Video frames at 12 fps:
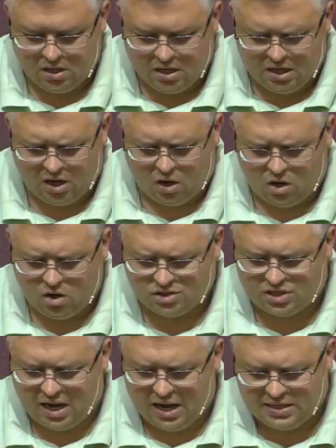He urged
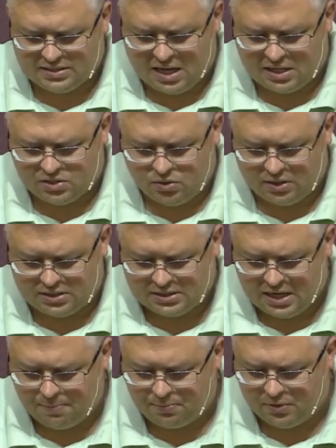Gehazi to
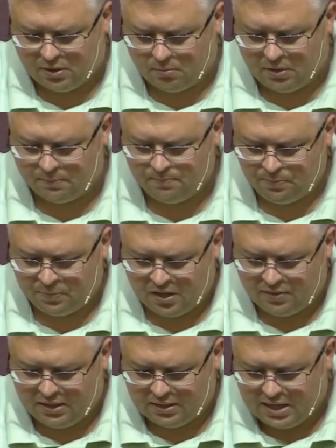accept them and
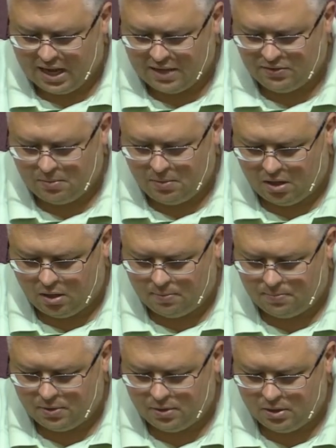then tied them up,